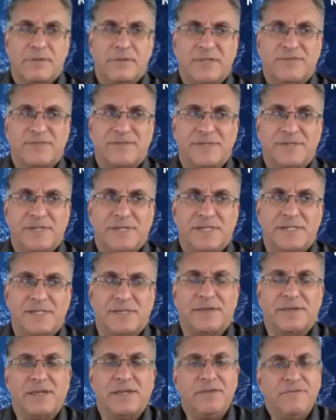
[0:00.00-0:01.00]
fantastic.
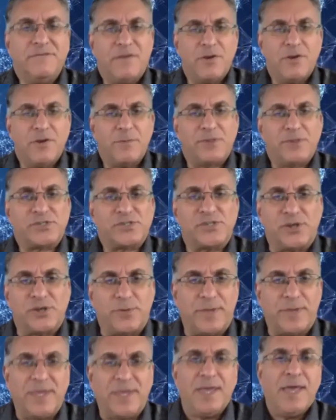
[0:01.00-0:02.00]
Thank you very much,
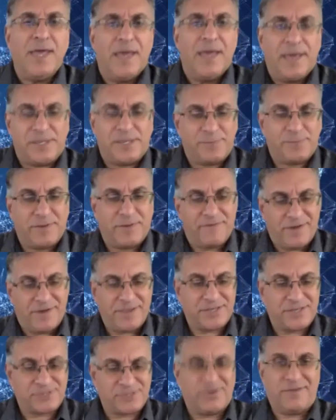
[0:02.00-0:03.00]
Jeremy. It's been a very
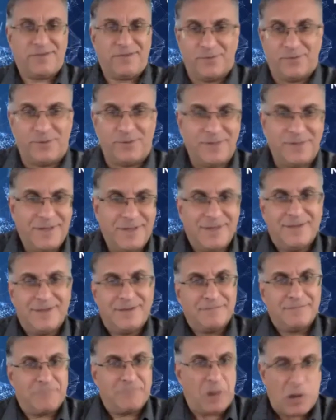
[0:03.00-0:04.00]
insightful
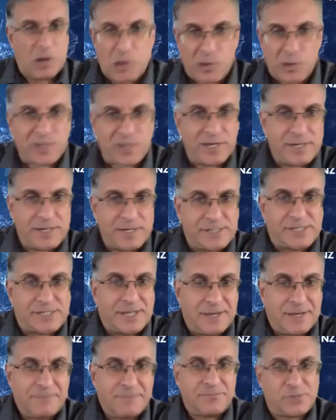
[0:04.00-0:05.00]
look at
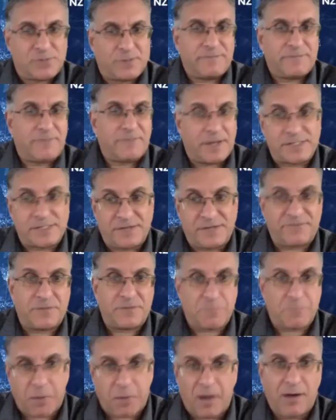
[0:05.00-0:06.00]
uh, sort of a
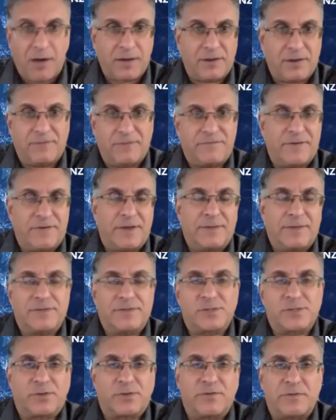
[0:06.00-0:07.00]
different part of the
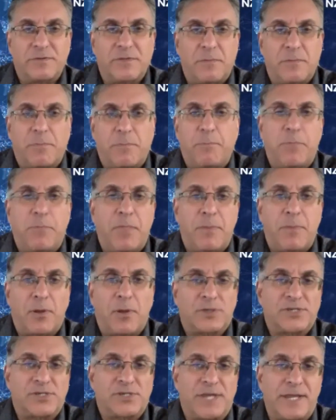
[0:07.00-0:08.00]
sort of the, the
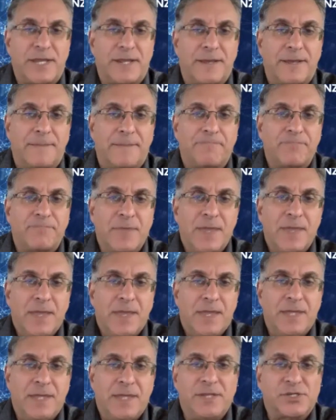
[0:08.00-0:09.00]
blockchain um,
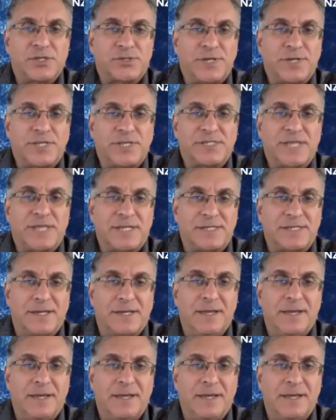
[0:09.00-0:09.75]
industry and sector